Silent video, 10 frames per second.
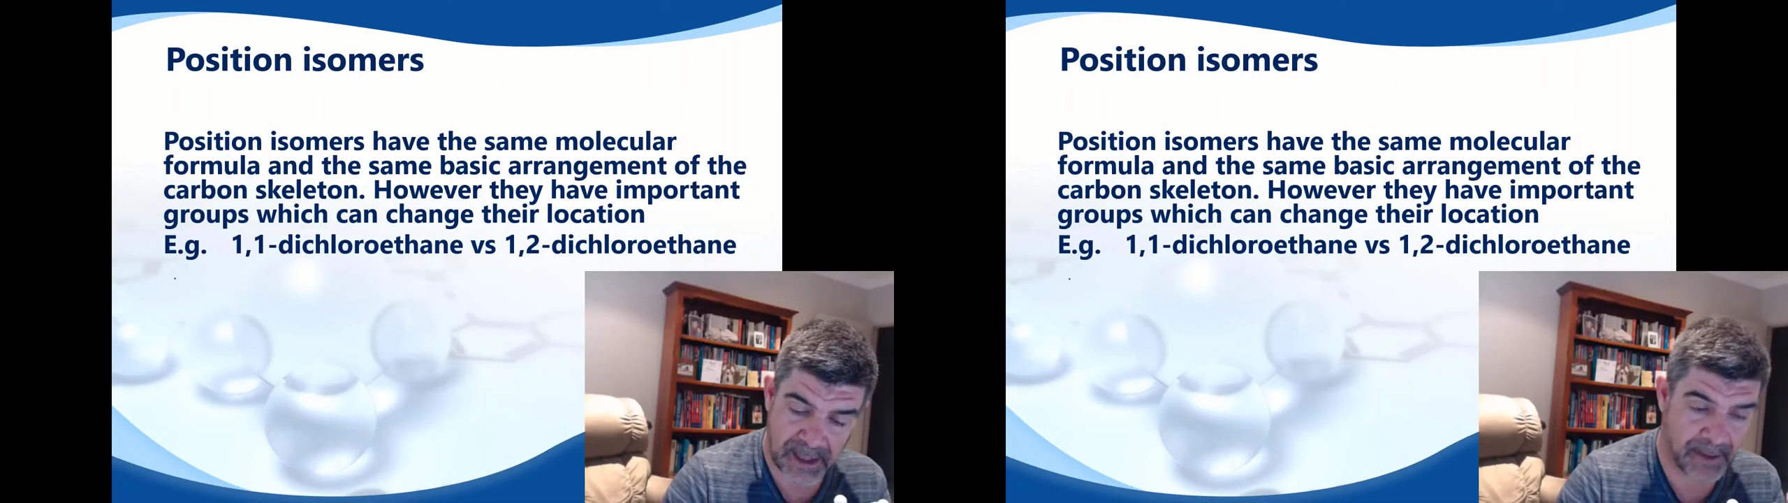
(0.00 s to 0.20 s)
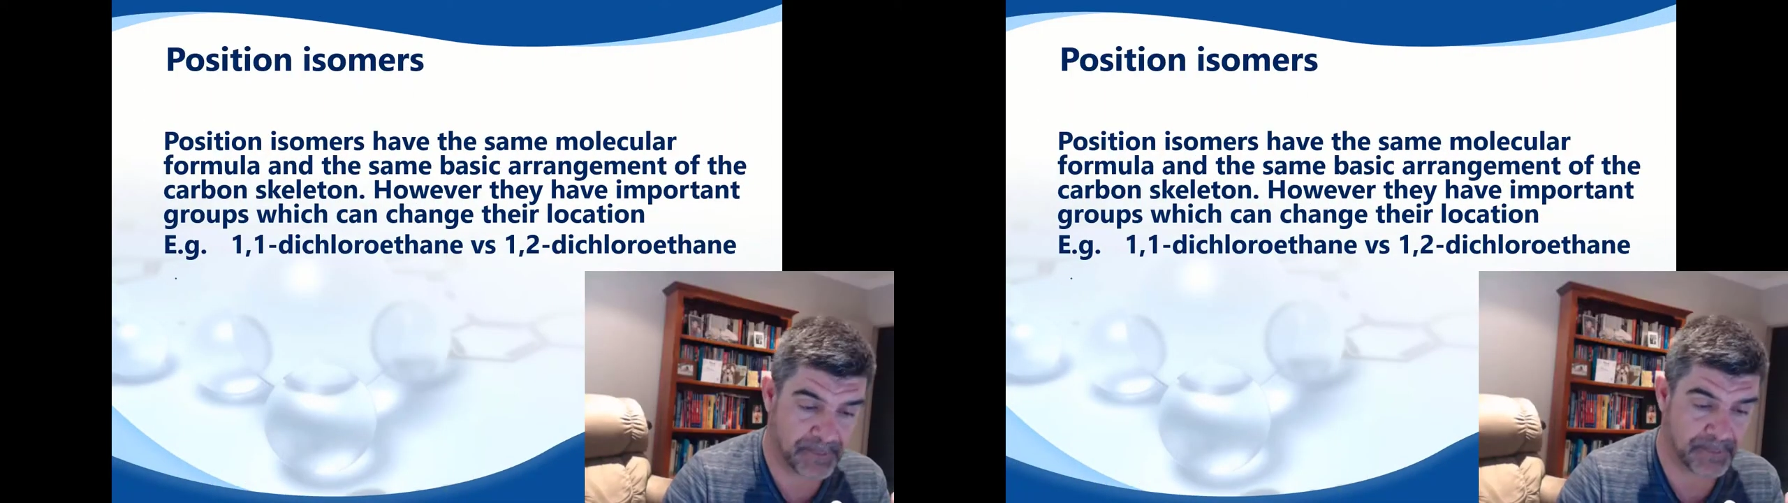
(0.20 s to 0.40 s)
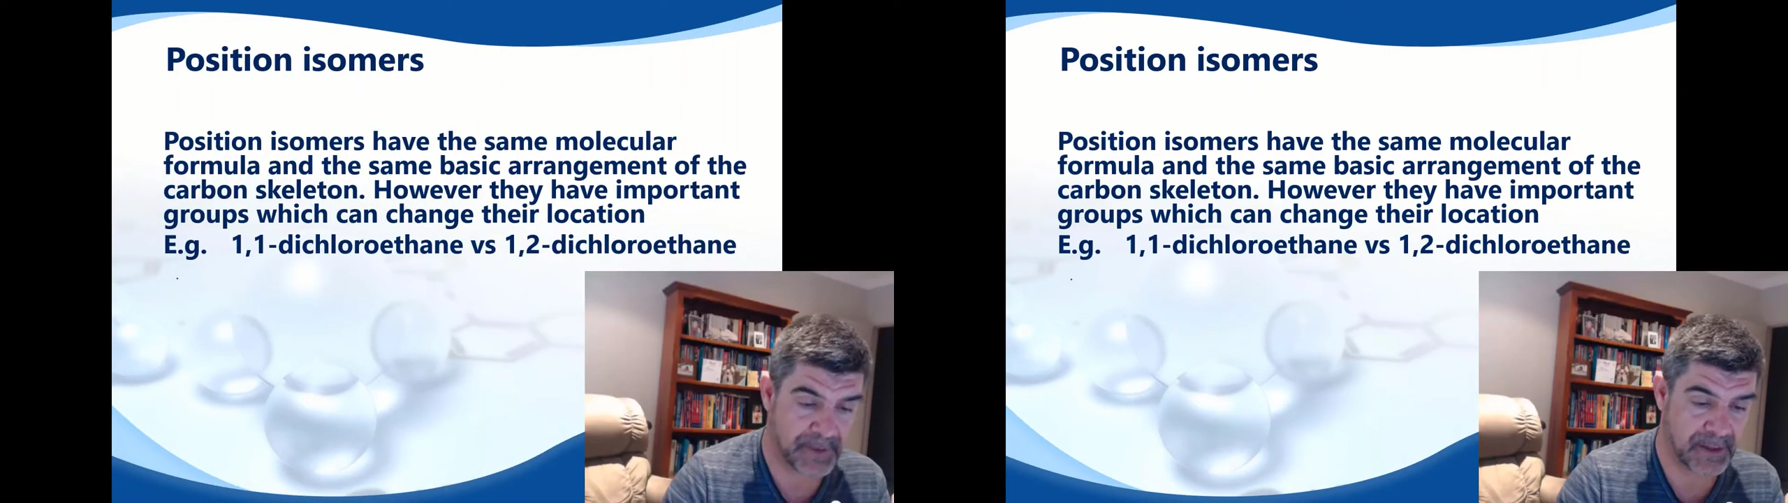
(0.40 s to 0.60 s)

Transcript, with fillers: um,